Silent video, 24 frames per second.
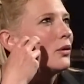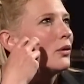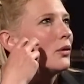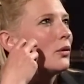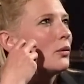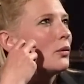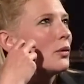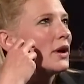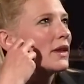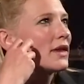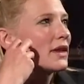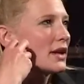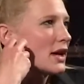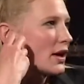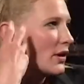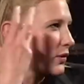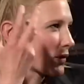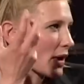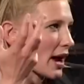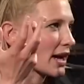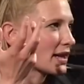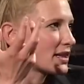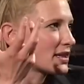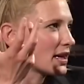with
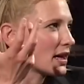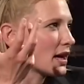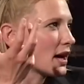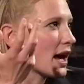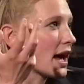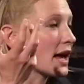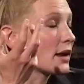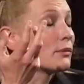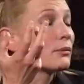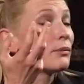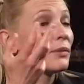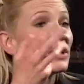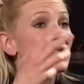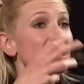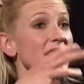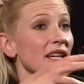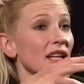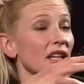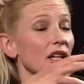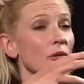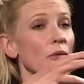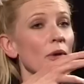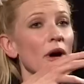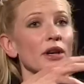another actor, and
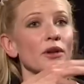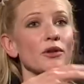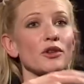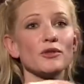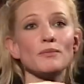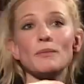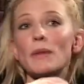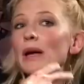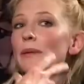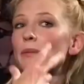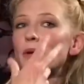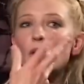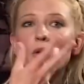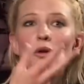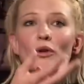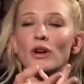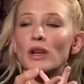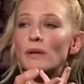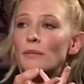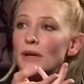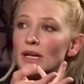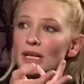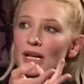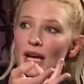particularly one who's maybe
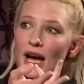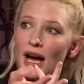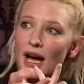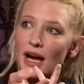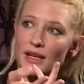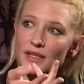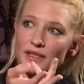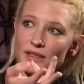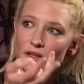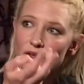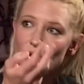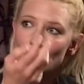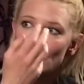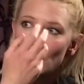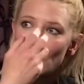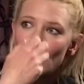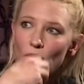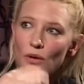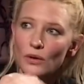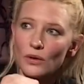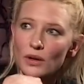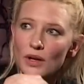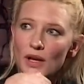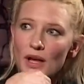already been cast in the
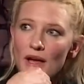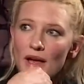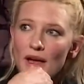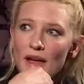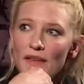role,